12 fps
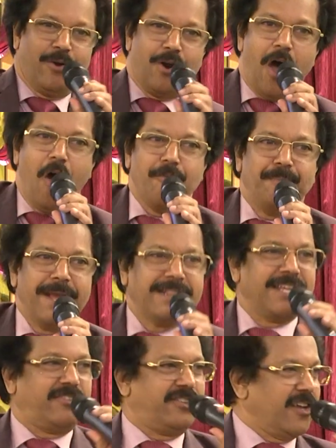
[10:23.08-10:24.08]
know how big
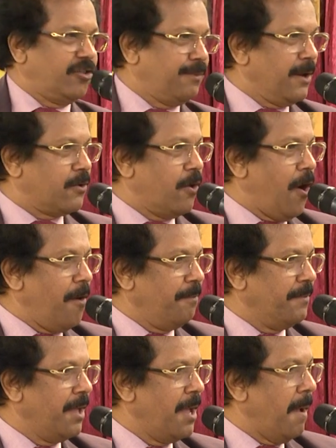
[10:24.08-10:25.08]
the church will grow,
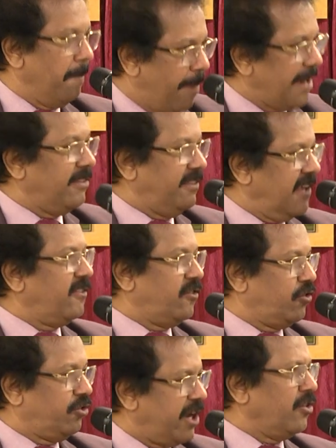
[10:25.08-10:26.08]
but this
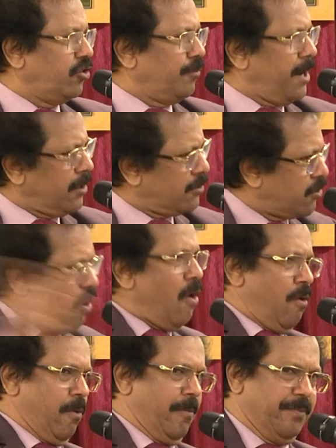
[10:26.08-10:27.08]
church will
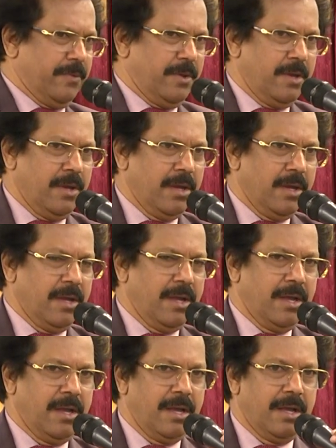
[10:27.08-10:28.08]
grow.
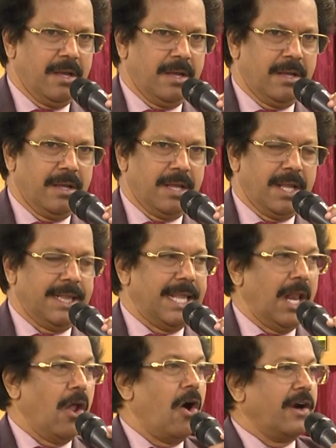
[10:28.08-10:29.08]
Amen. The
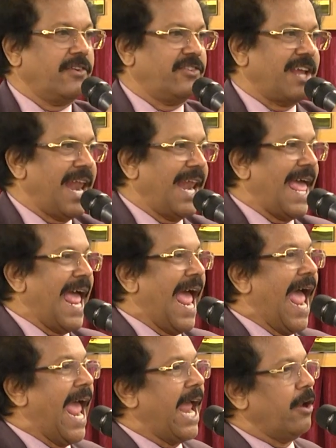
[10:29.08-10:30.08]
Lord shall
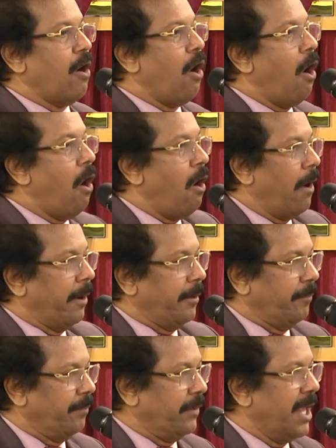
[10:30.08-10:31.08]
add on
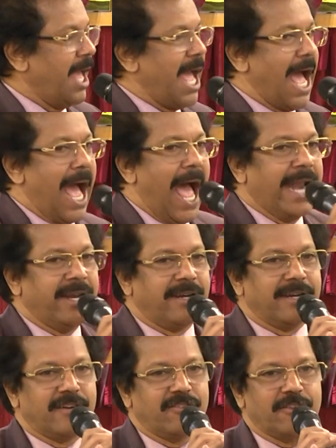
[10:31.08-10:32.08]

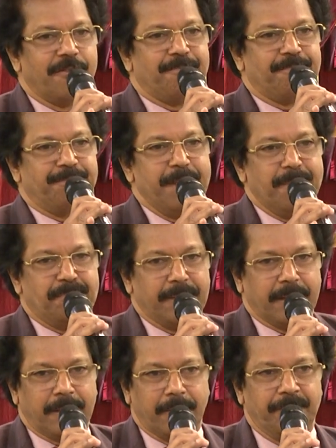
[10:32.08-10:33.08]
hundreds of
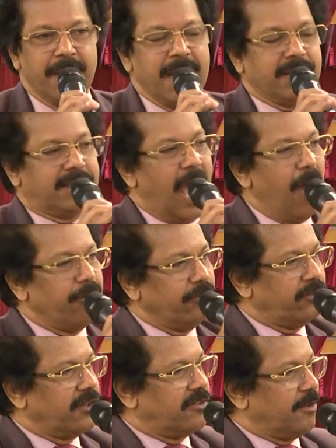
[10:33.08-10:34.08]
people,
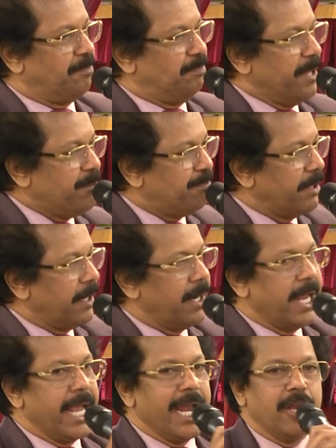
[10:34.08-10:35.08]
thousands of people
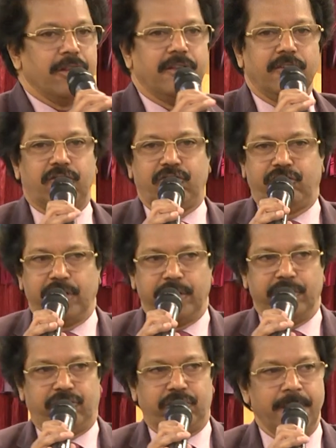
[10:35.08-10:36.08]
into this
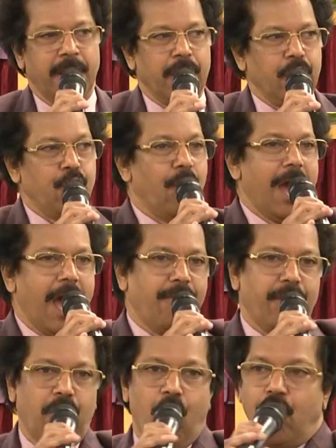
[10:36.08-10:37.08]
church. You have a
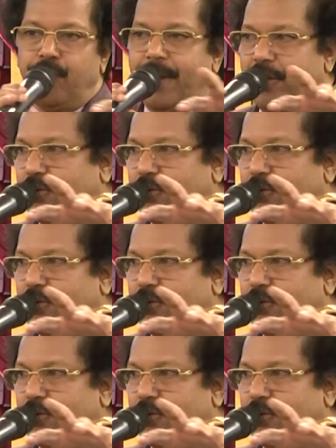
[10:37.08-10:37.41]
long way to